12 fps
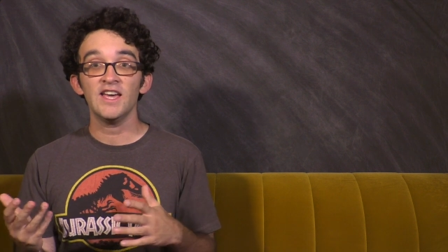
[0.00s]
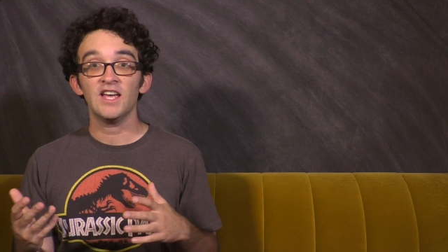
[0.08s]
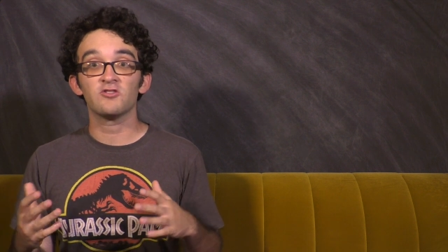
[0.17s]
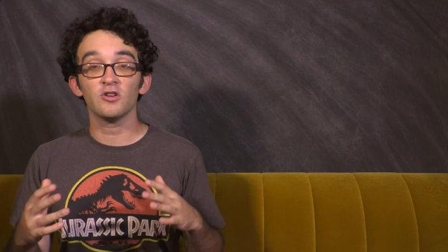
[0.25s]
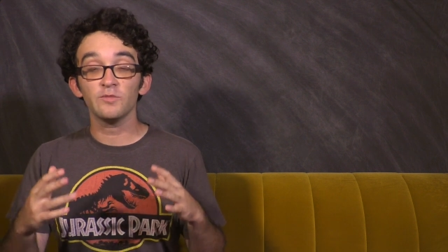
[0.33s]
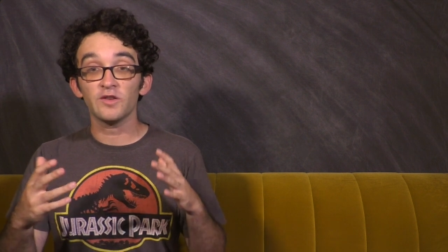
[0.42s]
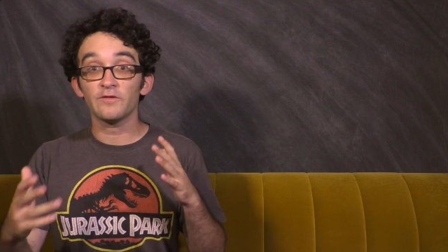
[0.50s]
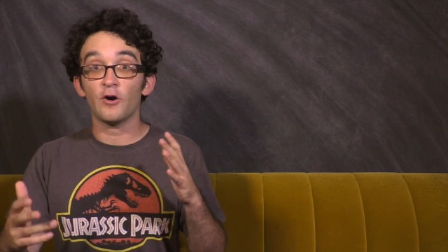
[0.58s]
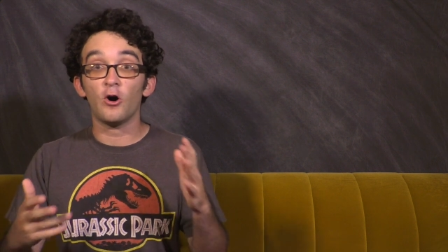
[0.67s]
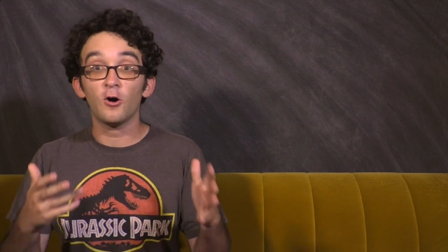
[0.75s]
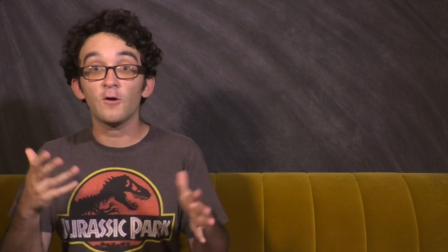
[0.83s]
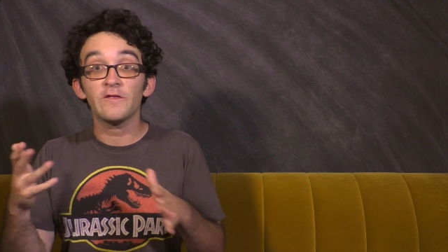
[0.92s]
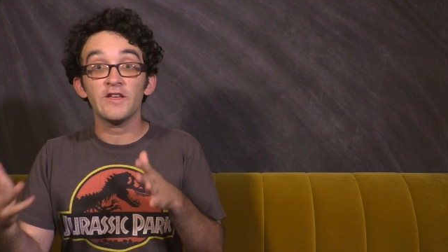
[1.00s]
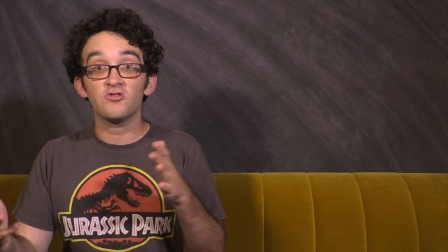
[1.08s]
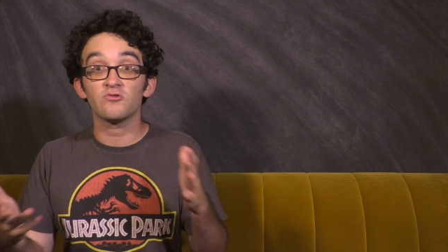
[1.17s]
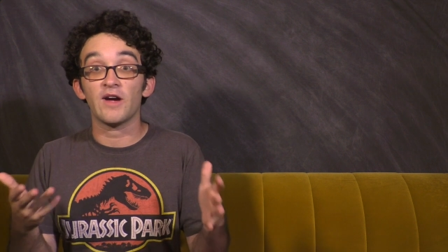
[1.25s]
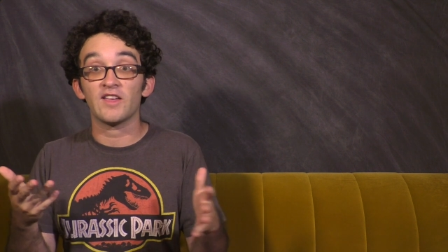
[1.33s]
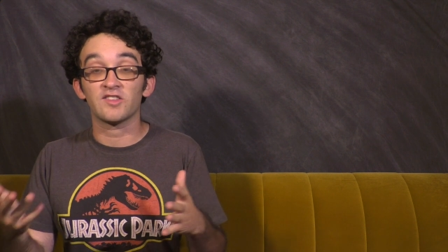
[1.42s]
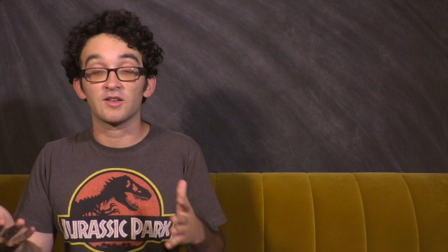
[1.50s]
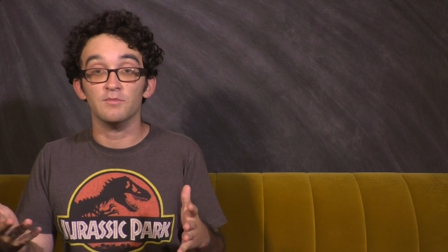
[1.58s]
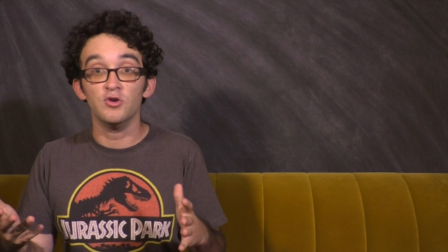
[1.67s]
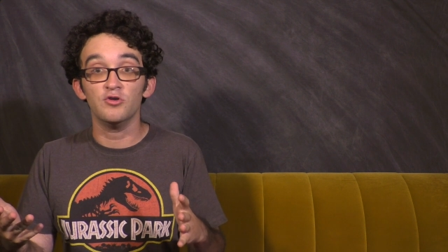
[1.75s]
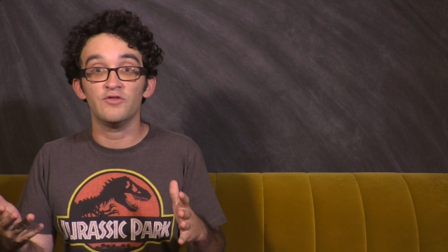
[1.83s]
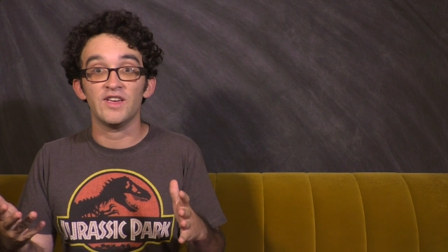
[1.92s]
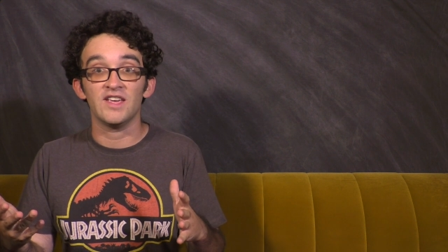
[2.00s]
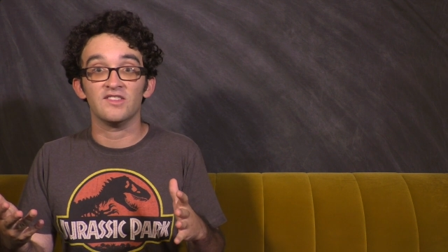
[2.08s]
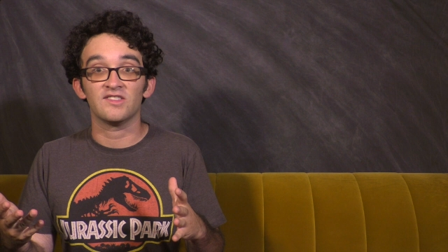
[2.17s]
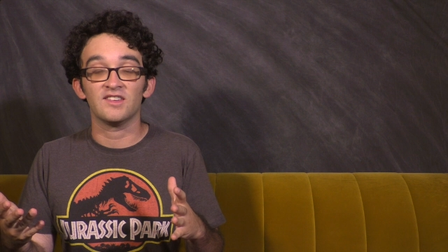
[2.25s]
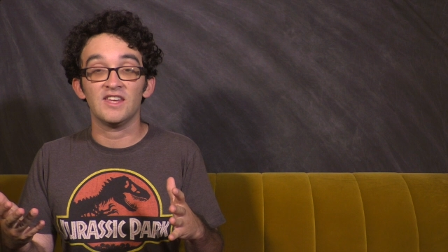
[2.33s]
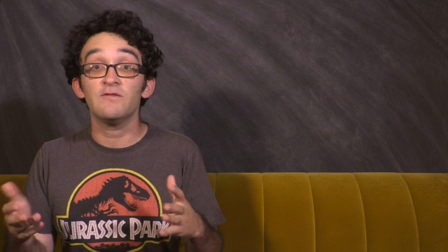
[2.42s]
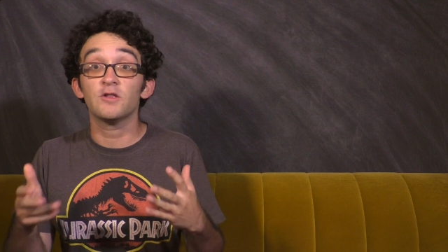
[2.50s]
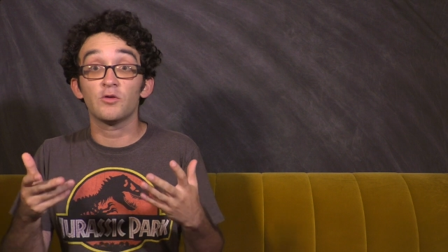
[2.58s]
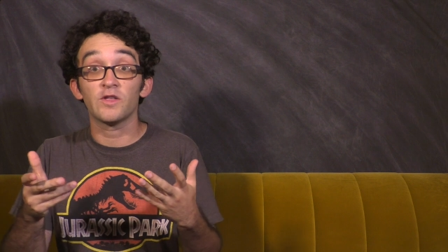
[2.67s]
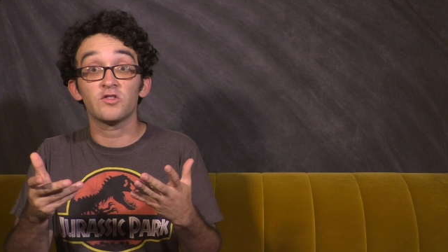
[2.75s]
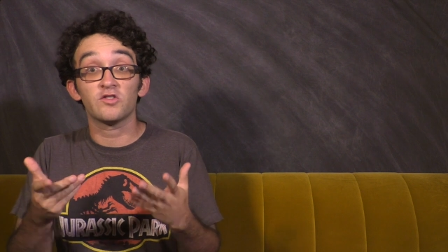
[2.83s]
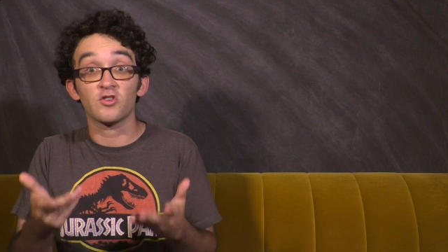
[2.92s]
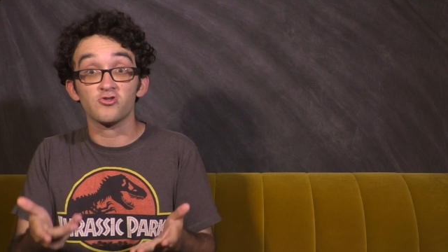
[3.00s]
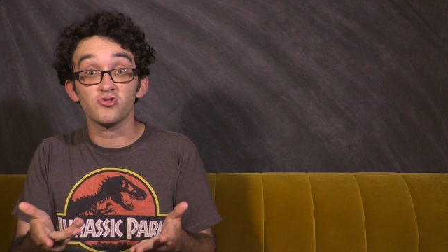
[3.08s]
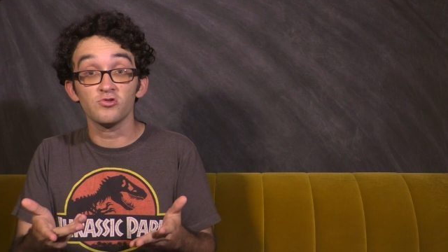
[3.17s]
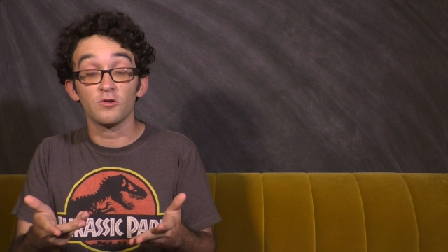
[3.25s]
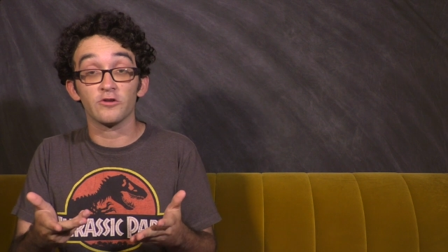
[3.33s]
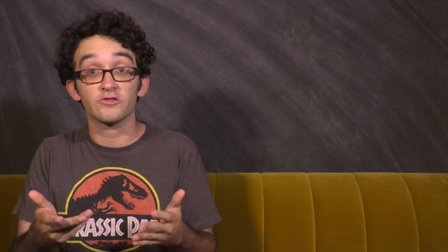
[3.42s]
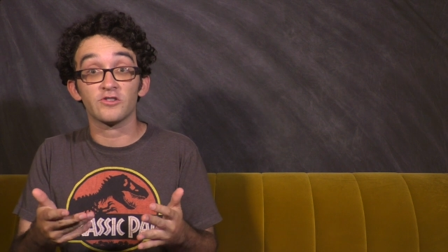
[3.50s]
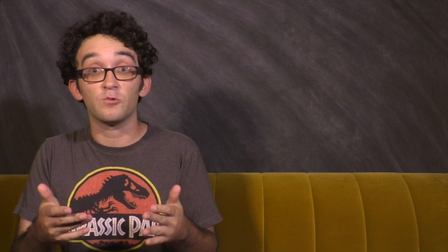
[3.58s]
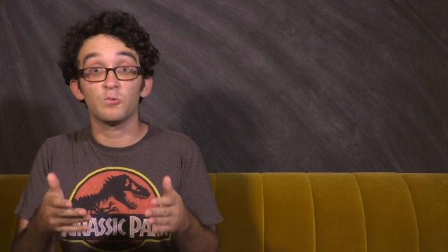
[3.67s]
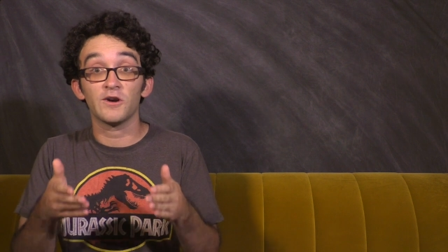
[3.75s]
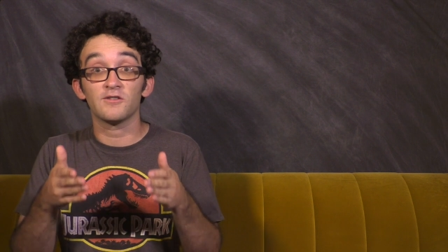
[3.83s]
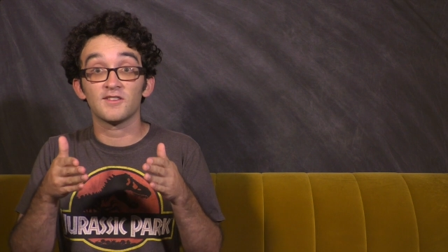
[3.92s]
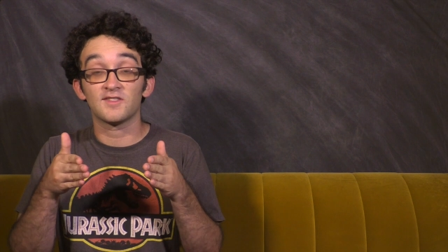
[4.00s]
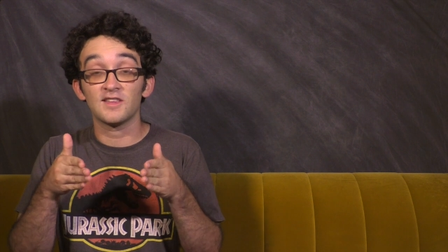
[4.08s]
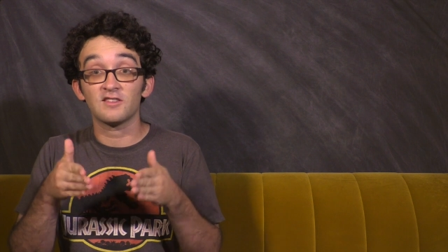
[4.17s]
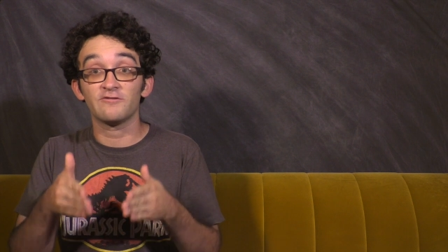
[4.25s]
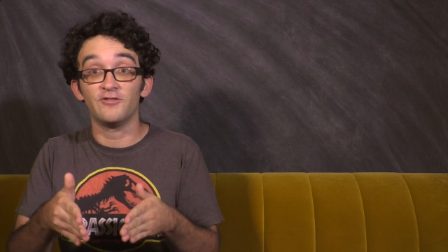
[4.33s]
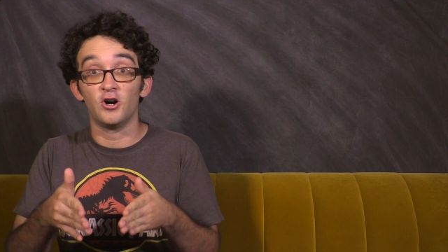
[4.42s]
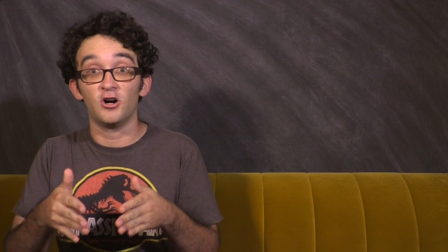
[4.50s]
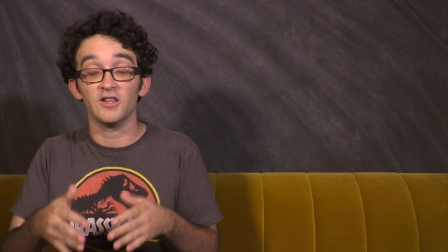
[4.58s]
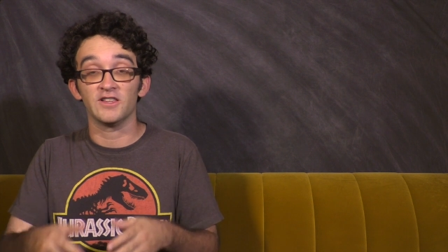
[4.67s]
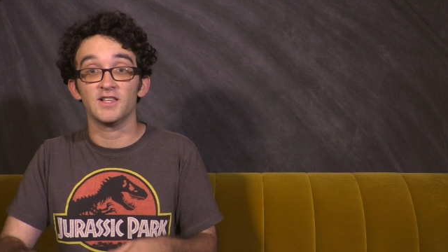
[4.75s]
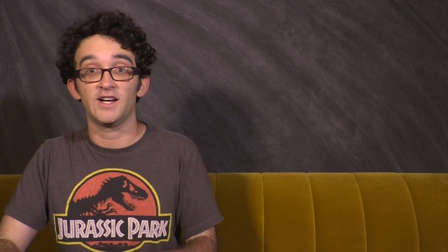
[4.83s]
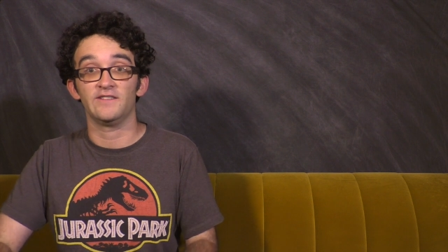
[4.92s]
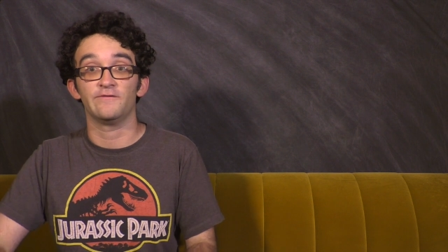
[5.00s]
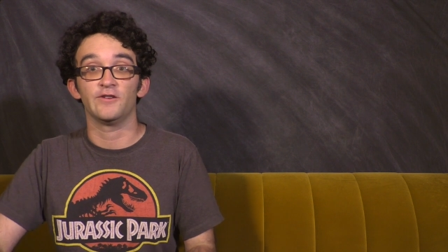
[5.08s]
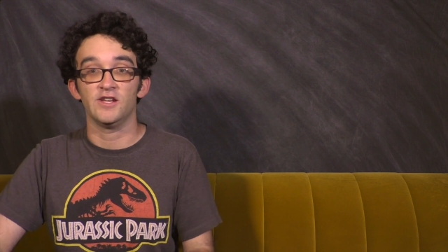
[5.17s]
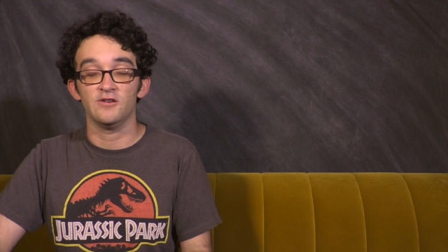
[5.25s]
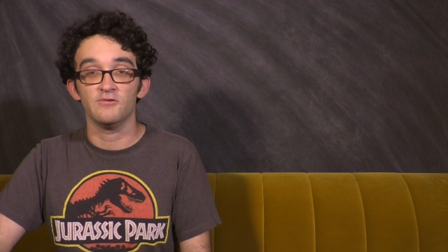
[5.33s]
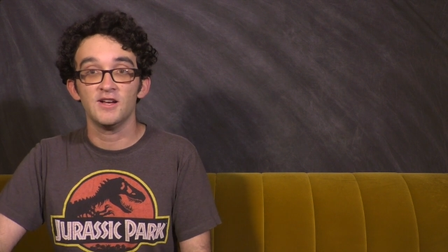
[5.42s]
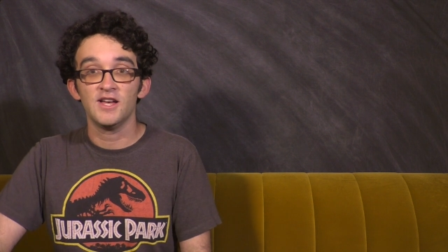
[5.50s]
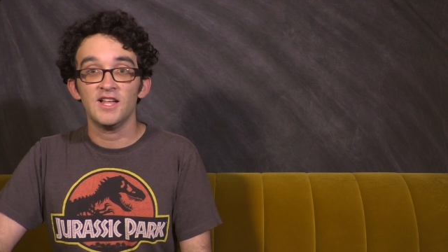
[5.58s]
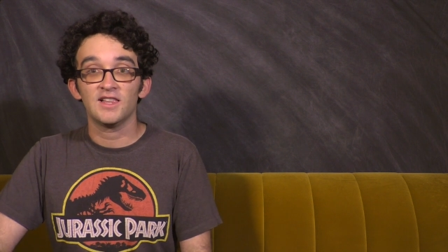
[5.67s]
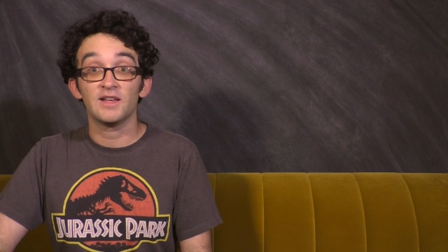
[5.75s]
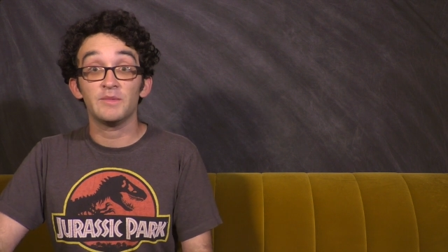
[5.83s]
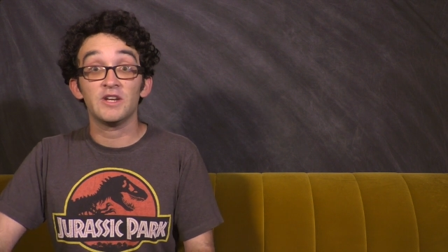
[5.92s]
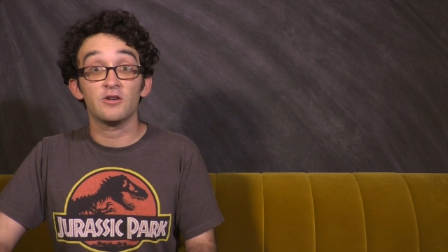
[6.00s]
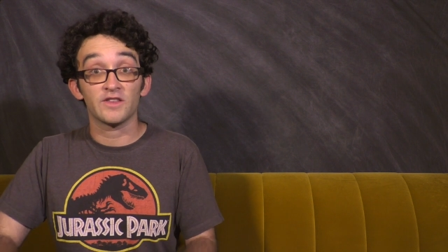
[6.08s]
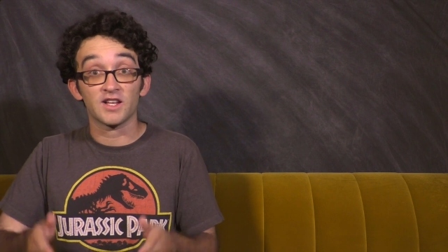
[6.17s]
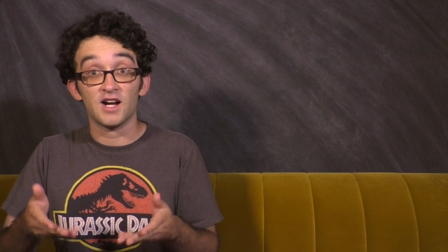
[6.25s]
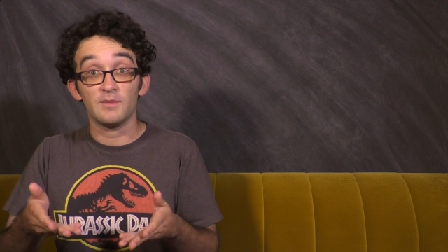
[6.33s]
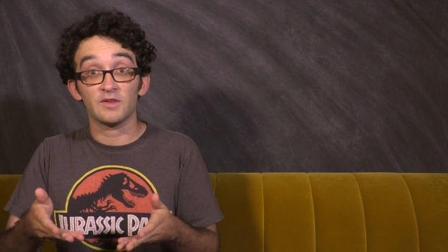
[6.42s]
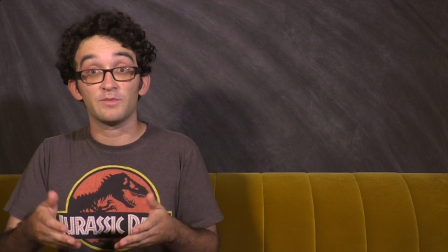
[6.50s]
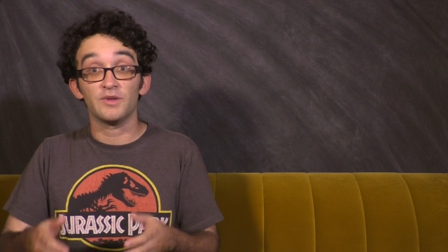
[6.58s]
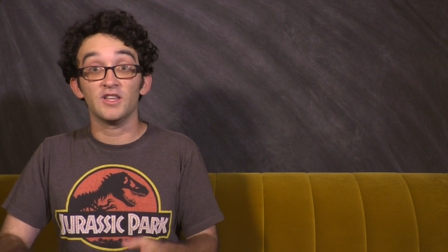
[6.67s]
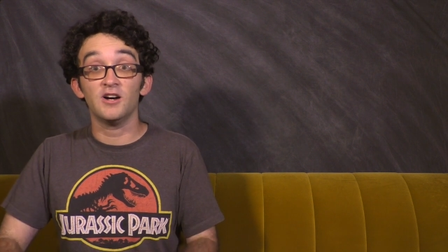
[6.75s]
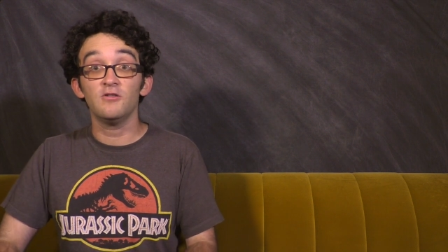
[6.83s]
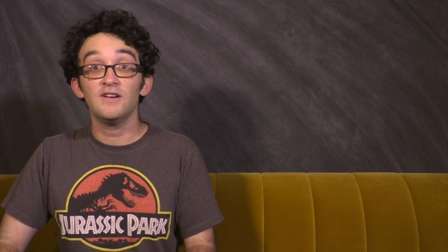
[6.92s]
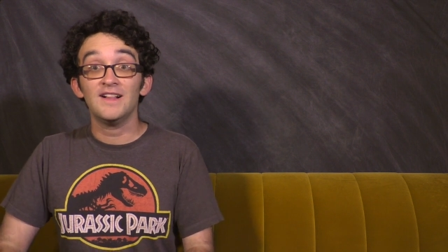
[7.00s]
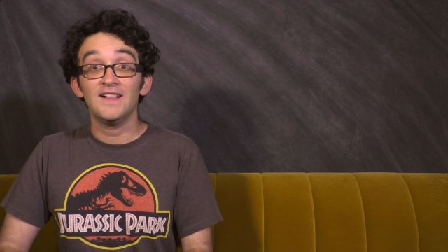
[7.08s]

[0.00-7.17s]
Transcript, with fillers: In terms of all of the Jurassic movies, even though this is a short, where does this fall in line for you? Let me know in the comments below.